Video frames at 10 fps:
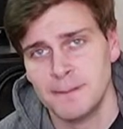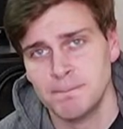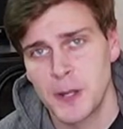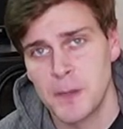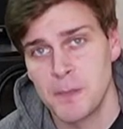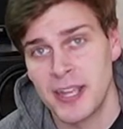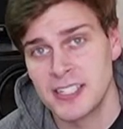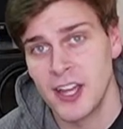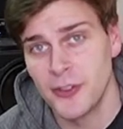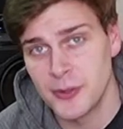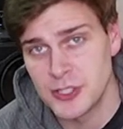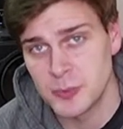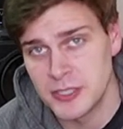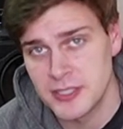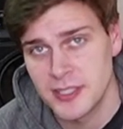compared to other
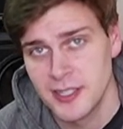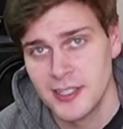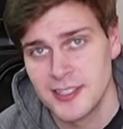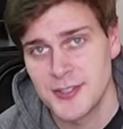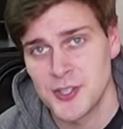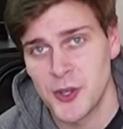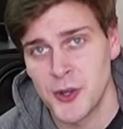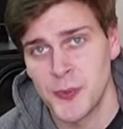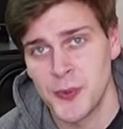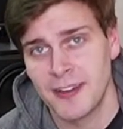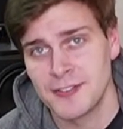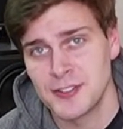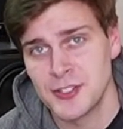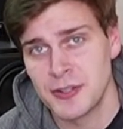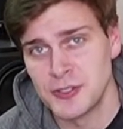instruments. So we have to do
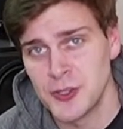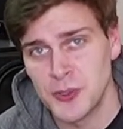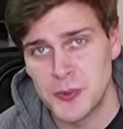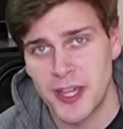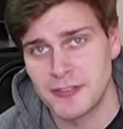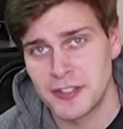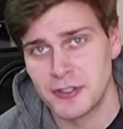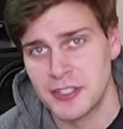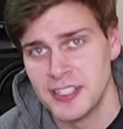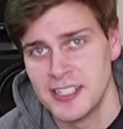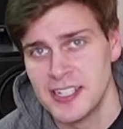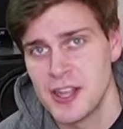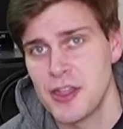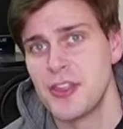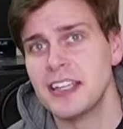different tools, we have different
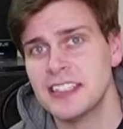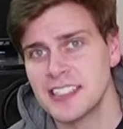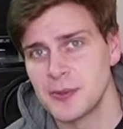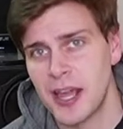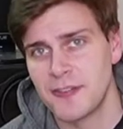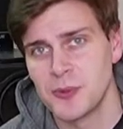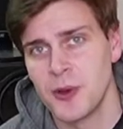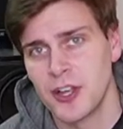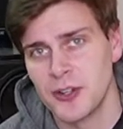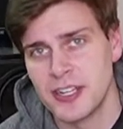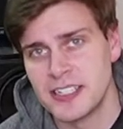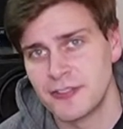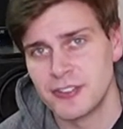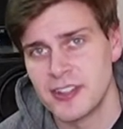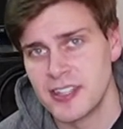things that we have to work on, and
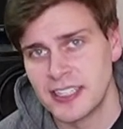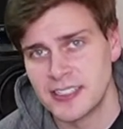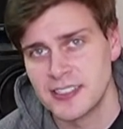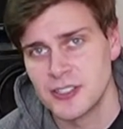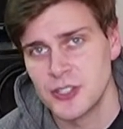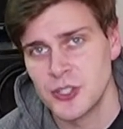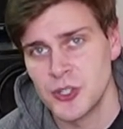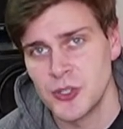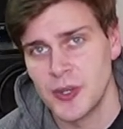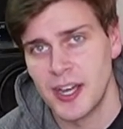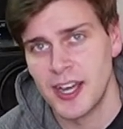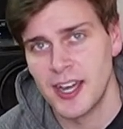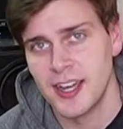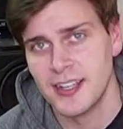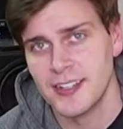different things to
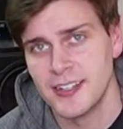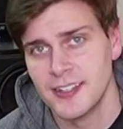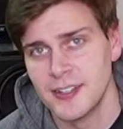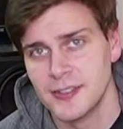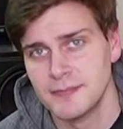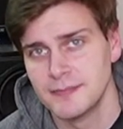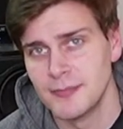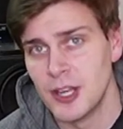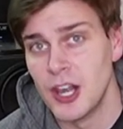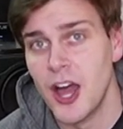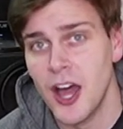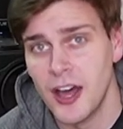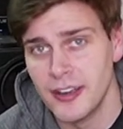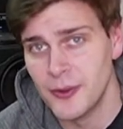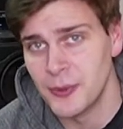
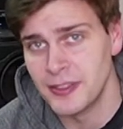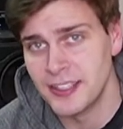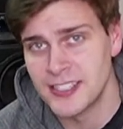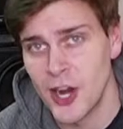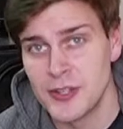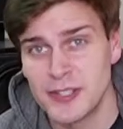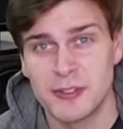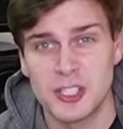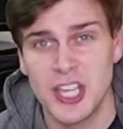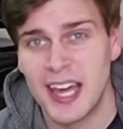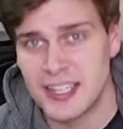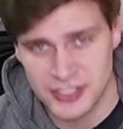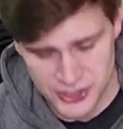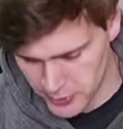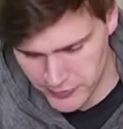learn with the guitar, and different challenges
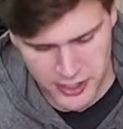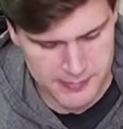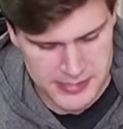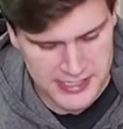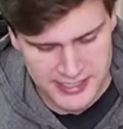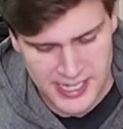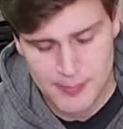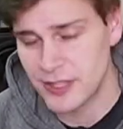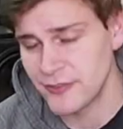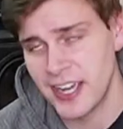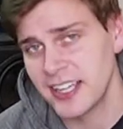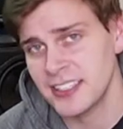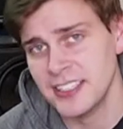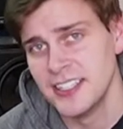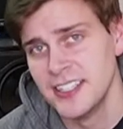to overcome. Namely the fact that